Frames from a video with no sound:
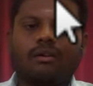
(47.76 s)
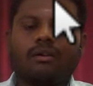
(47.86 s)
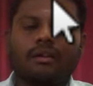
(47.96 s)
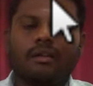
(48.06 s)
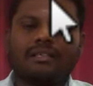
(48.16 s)

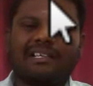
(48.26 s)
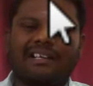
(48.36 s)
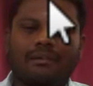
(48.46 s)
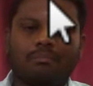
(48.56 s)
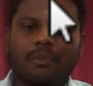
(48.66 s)
a
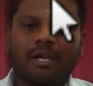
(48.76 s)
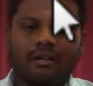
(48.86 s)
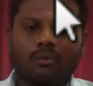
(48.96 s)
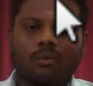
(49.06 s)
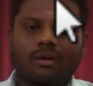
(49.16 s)
combined
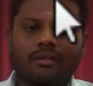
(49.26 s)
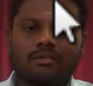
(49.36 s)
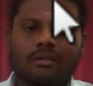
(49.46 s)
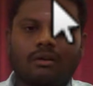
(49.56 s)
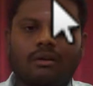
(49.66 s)
one is
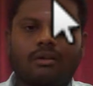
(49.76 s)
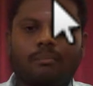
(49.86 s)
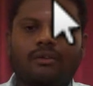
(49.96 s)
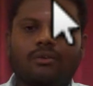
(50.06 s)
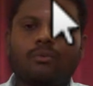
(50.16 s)
called a
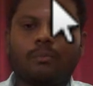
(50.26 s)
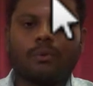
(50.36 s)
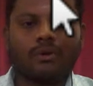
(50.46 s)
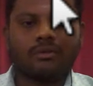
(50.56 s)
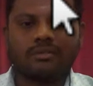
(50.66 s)

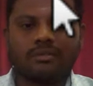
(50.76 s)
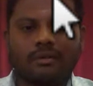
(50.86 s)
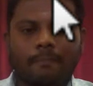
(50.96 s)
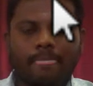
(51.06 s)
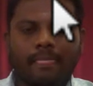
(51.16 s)
microprocessor.
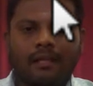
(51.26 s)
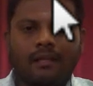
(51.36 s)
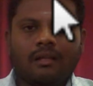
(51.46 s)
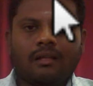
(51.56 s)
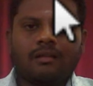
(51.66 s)

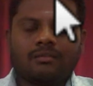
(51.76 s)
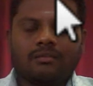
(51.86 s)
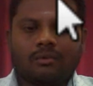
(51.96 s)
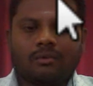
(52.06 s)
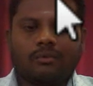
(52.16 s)

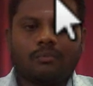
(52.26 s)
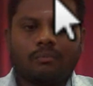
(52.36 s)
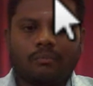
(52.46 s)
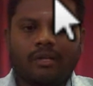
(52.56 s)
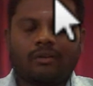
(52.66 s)
So
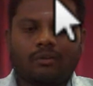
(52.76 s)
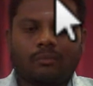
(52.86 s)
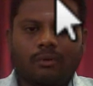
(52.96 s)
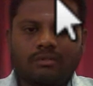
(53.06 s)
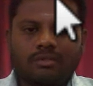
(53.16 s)

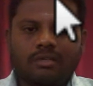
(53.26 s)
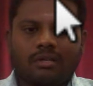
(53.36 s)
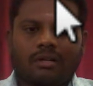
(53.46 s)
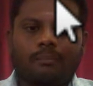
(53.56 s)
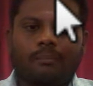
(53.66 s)
microprocessor
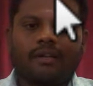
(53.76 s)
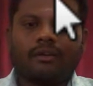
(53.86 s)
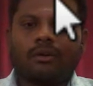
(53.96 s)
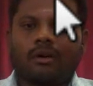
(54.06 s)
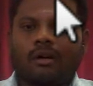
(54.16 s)
and
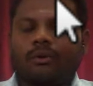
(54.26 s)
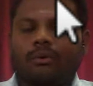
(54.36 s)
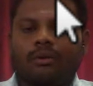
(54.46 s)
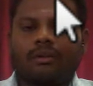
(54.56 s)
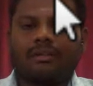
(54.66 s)
microcontroller,
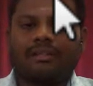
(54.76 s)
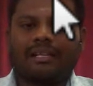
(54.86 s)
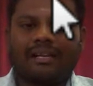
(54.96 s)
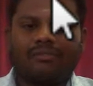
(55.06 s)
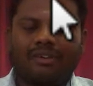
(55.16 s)
they have
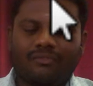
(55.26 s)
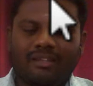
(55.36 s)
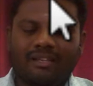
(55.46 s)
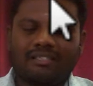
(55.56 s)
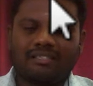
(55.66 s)
a
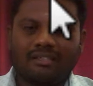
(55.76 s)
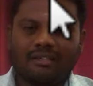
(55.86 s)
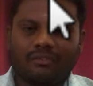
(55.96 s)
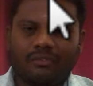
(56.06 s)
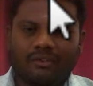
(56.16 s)
various
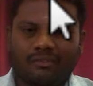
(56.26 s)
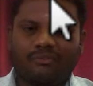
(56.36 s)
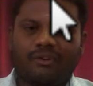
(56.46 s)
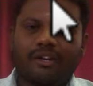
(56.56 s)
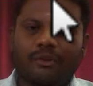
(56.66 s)
different
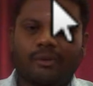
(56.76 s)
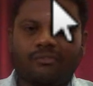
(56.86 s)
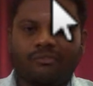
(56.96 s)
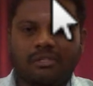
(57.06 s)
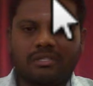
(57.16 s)
unique
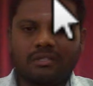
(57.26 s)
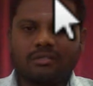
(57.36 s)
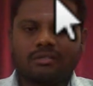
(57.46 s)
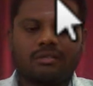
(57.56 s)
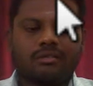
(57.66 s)
features.
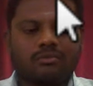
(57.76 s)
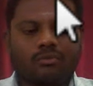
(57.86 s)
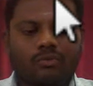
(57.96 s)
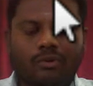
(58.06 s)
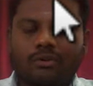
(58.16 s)
So we
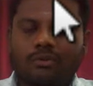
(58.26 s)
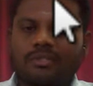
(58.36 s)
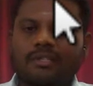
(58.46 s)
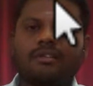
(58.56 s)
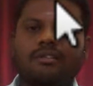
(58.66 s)
want to see
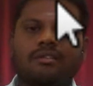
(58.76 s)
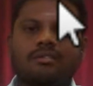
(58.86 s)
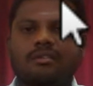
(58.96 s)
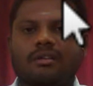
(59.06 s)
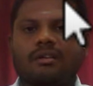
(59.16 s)
discussed
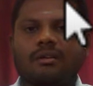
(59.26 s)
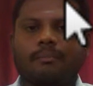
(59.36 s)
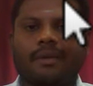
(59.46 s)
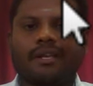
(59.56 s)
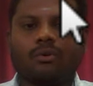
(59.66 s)
in
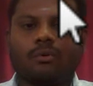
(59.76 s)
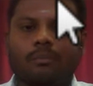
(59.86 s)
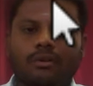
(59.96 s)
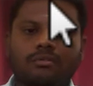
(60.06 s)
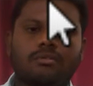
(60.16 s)

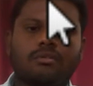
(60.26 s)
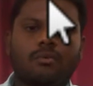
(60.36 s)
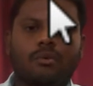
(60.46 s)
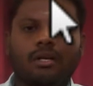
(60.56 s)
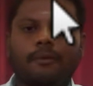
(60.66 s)
microprocessor
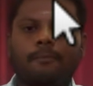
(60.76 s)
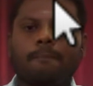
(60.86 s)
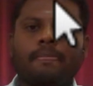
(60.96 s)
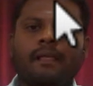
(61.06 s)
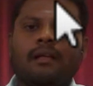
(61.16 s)
only.
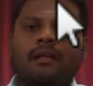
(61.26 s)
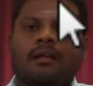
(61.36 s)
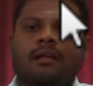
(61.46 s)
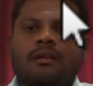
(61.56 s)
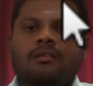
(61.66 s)

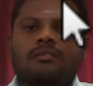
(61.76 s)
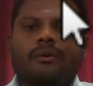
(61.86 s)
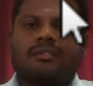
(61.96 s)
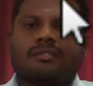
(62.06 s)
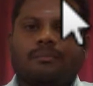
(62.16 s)
So it is
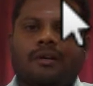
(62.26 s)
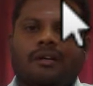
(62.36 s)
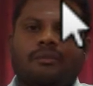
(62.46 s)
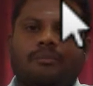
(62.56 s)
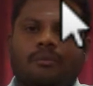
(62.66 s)
a multi-purpose